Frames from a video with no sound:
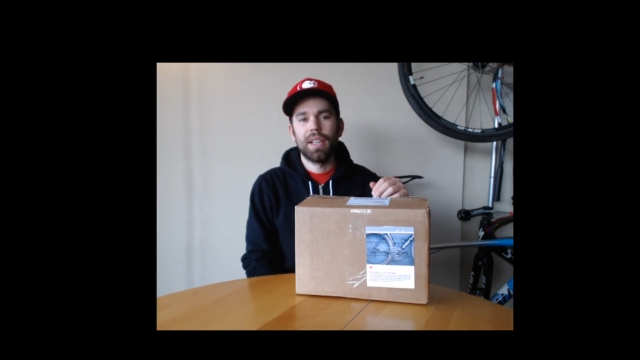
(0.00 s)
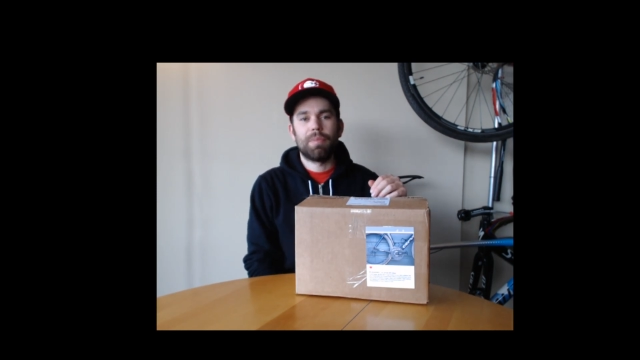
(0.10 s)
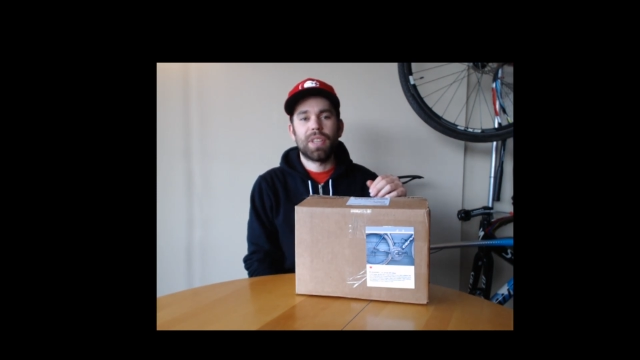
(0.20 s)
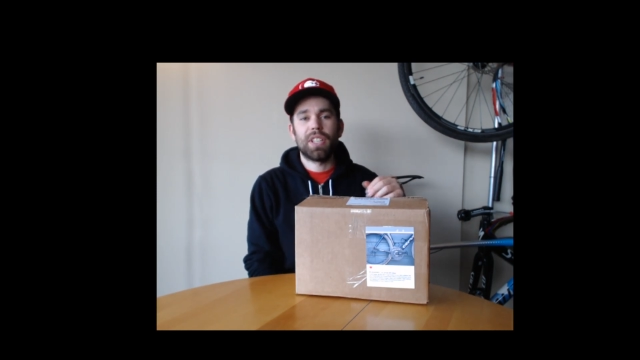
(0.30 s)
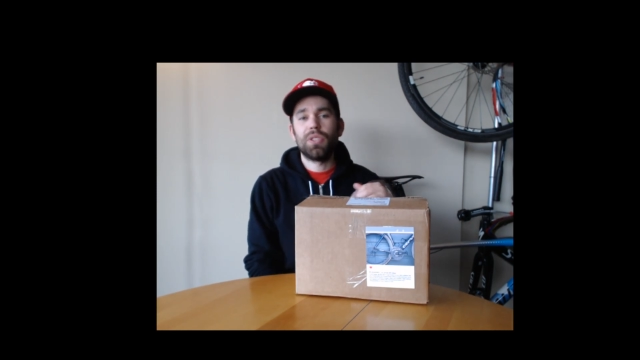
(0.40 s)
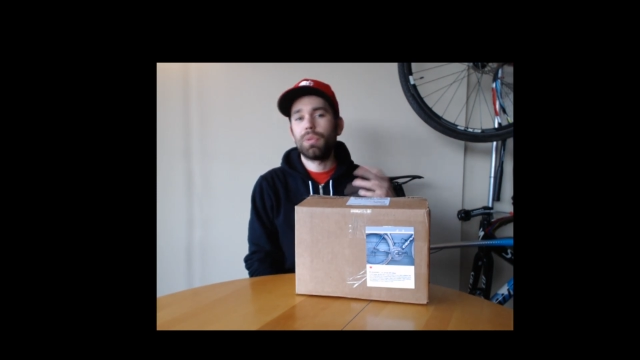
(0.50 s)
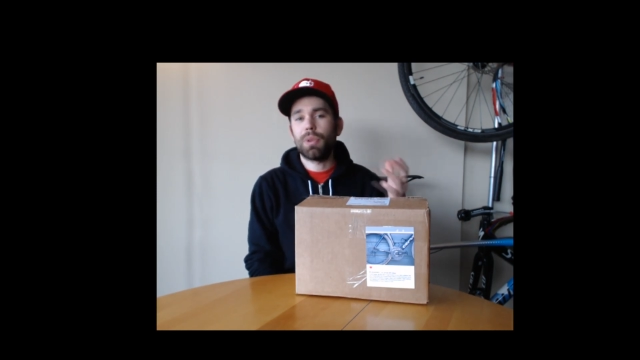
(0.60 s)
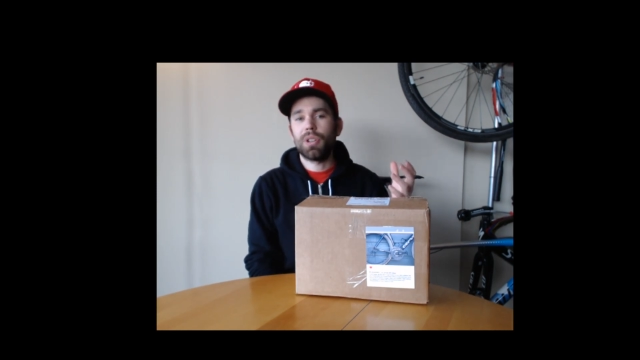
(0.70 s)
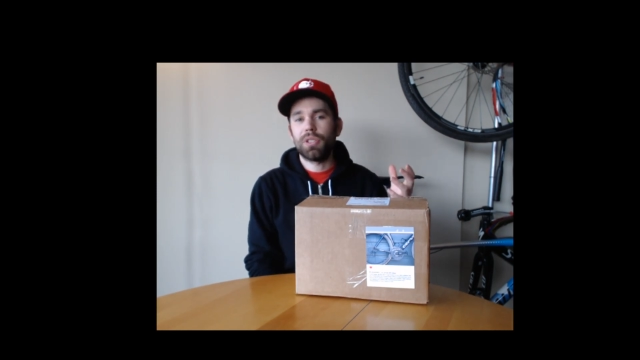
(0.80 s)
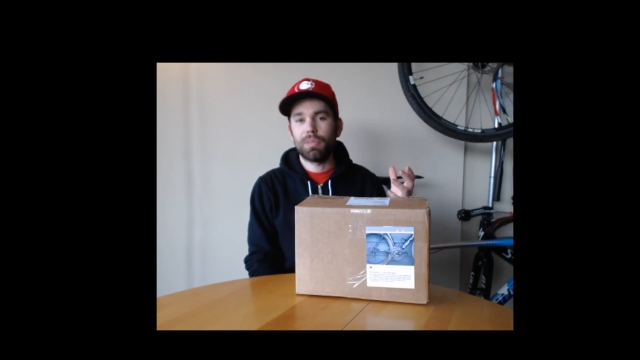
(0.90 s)
They do
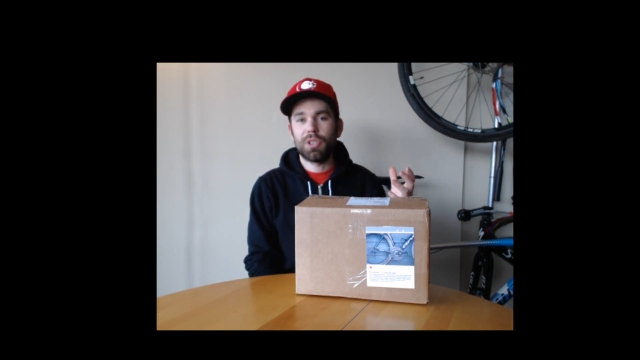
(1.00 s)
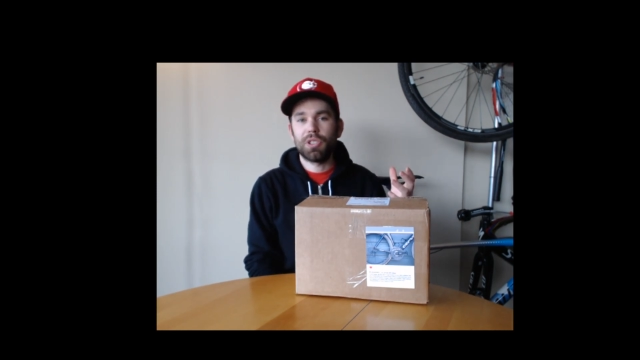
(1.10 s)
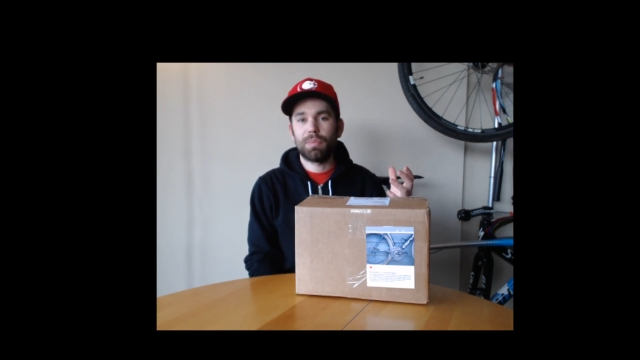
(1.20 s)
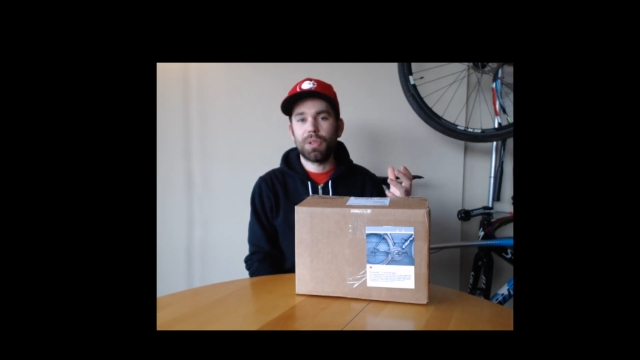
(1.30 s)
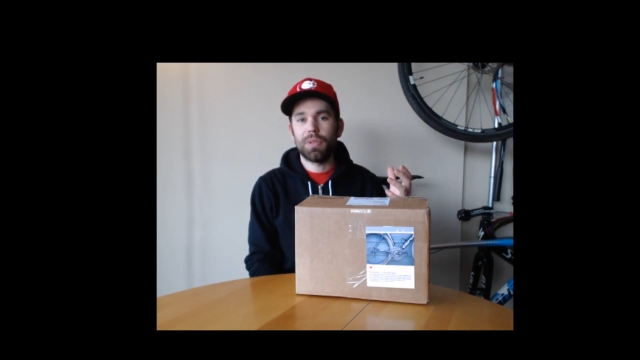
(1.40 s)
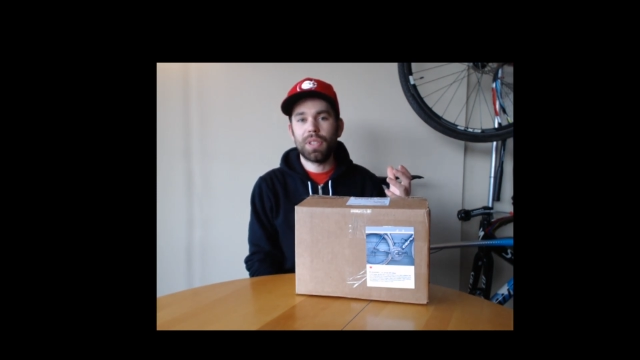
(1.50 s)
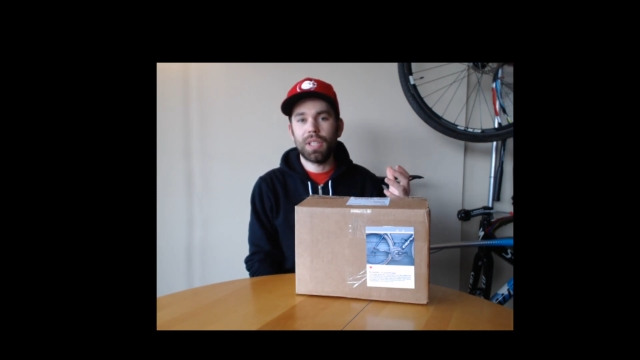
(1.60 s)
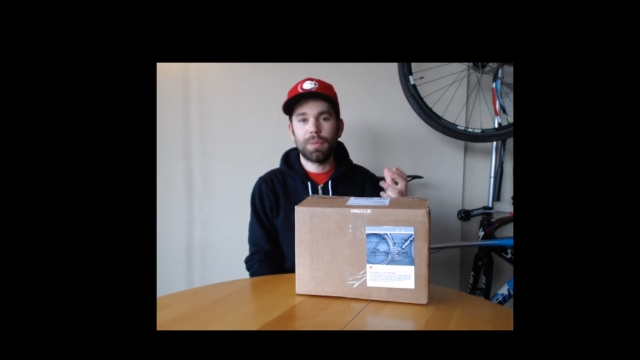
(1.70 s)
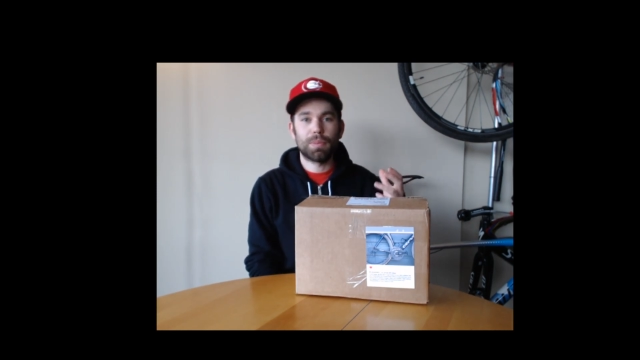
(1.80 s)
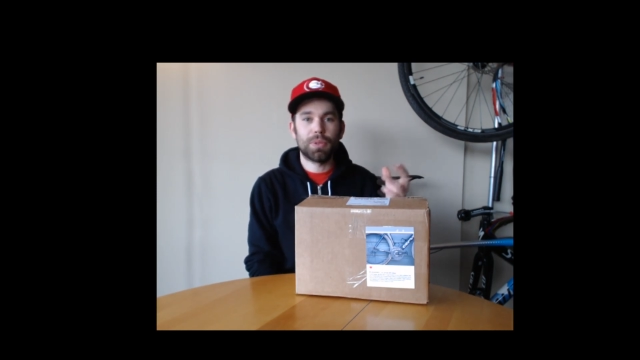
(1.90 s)
sponsor a bunch of pro teams,